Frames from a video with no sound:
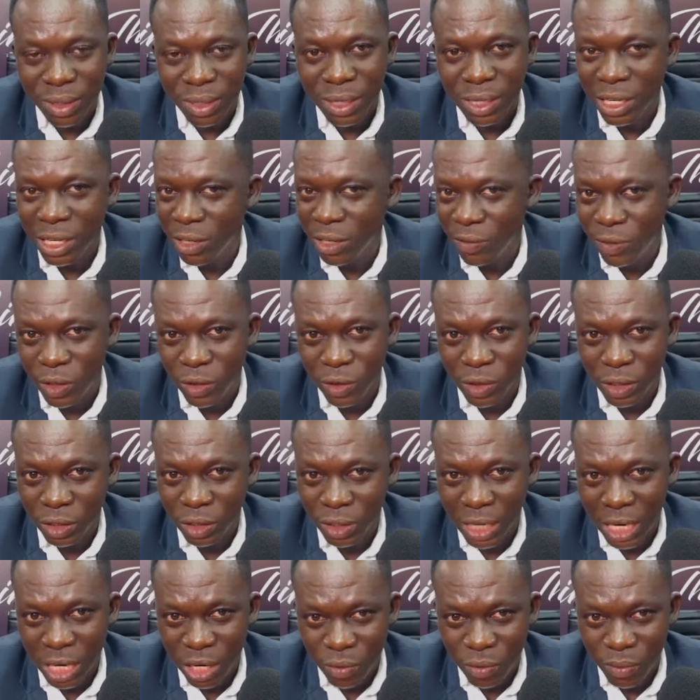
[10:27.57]
even though he's
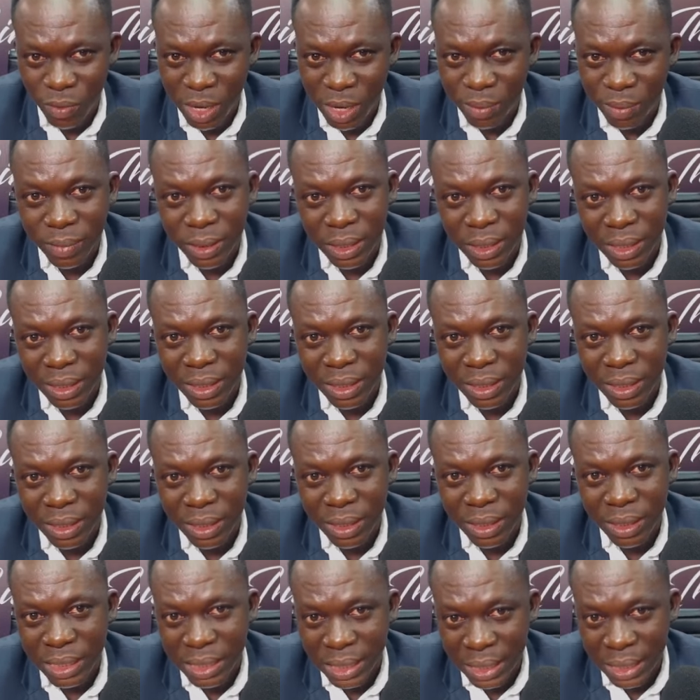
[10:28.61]
not a human being,
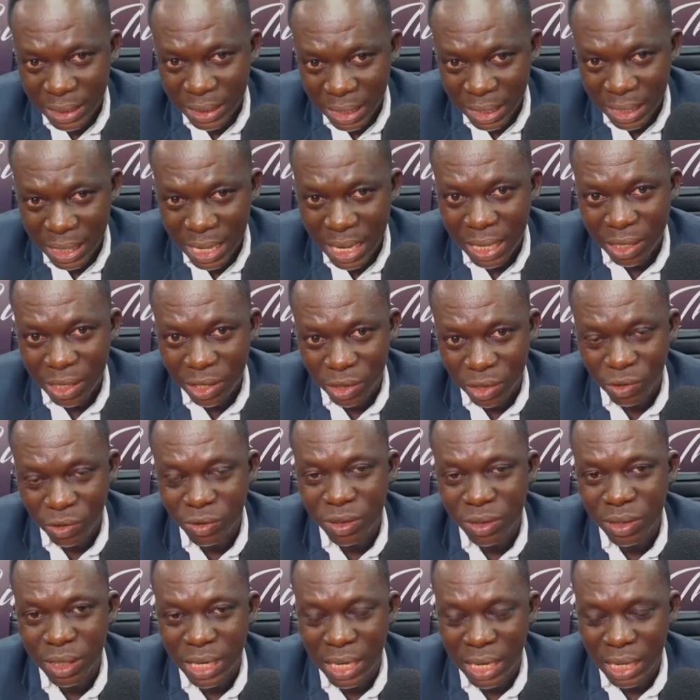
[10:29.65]
it is the third
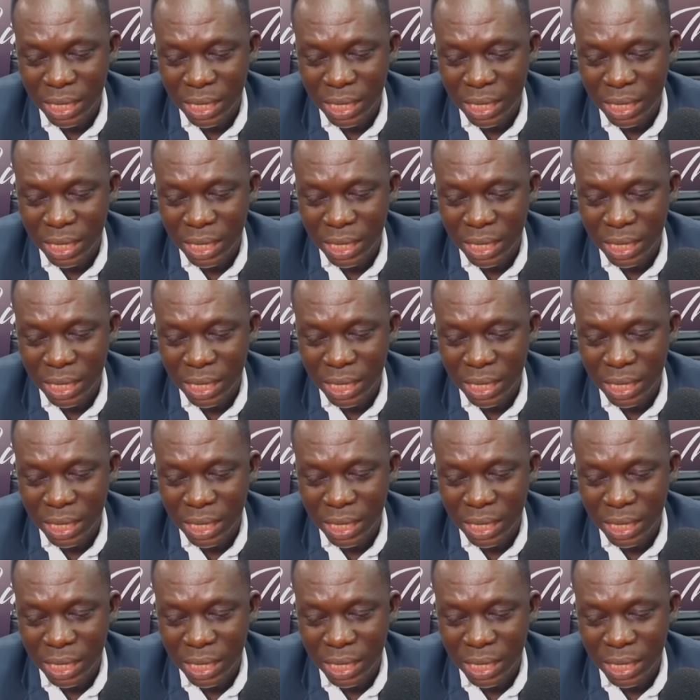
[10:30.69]
accused, mm.